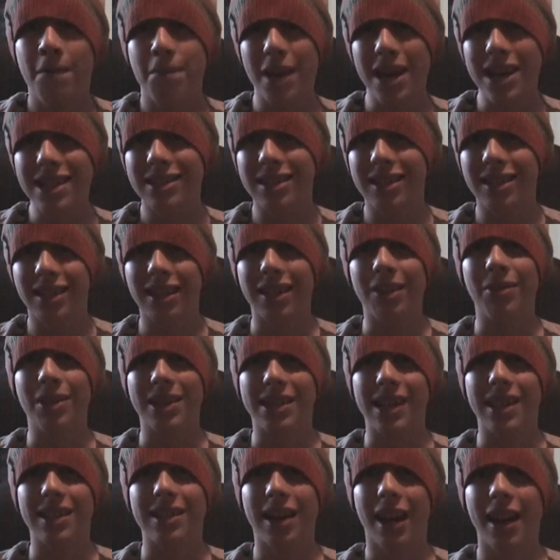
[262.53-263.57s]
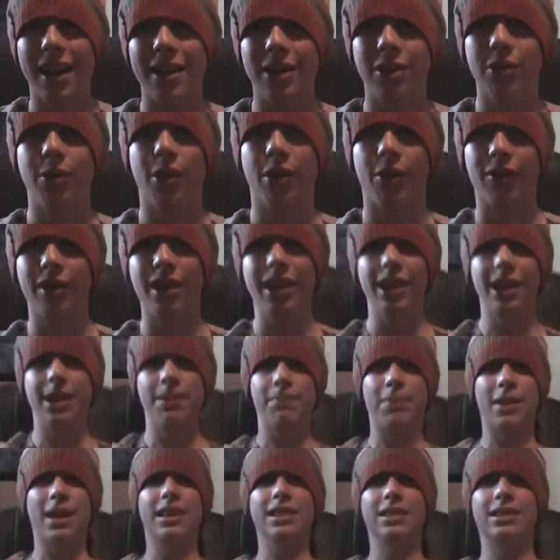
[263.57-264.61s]
Basically, what they tie you to a really
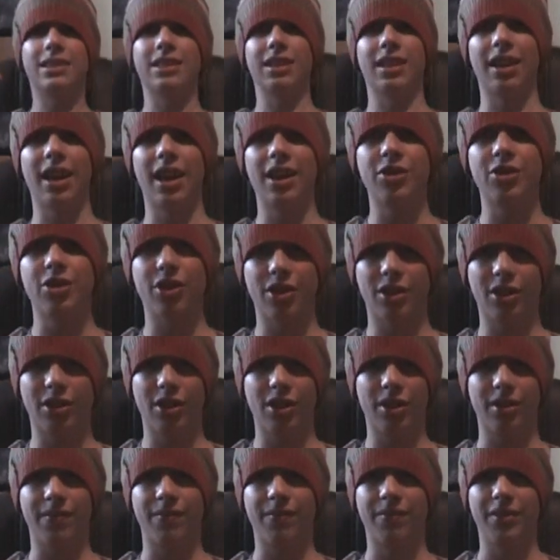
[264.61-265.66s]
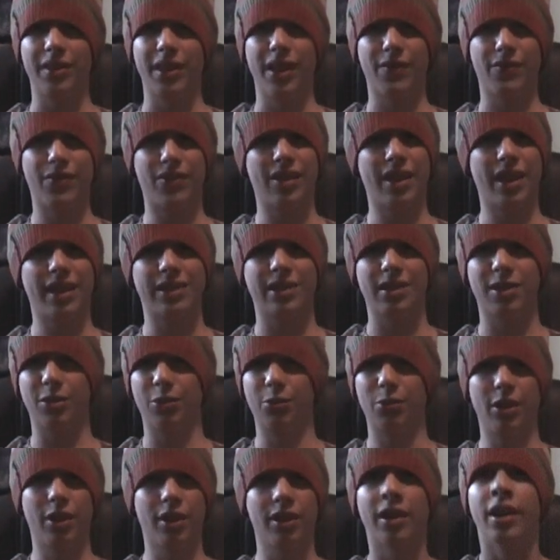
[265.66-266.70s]
big cylindrical, if that's a
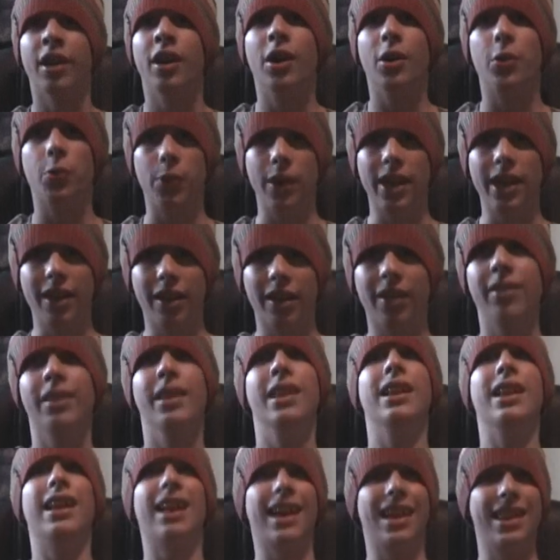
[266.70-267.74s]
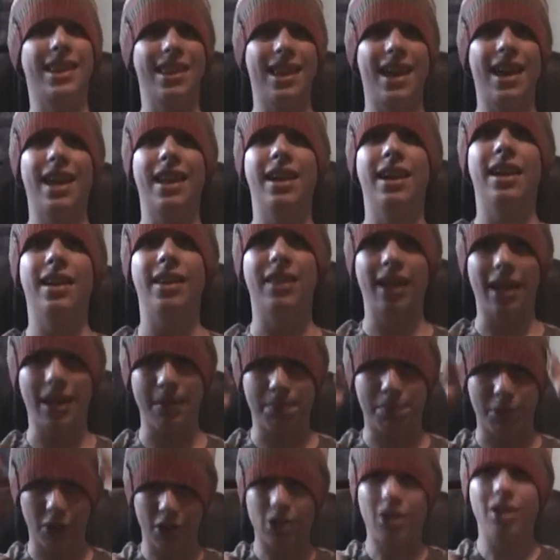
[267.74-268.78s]
word, wheel, and then
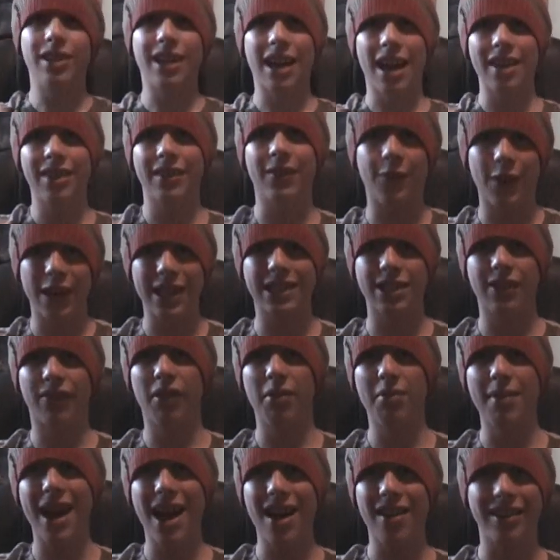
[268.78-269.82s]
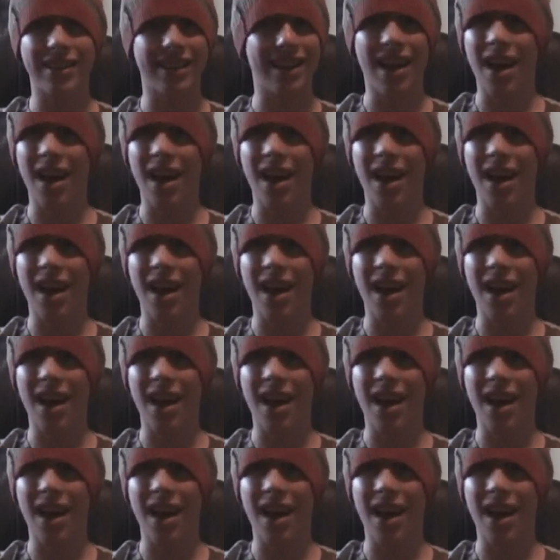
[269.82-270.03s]
they'd push you down the face of a mountain.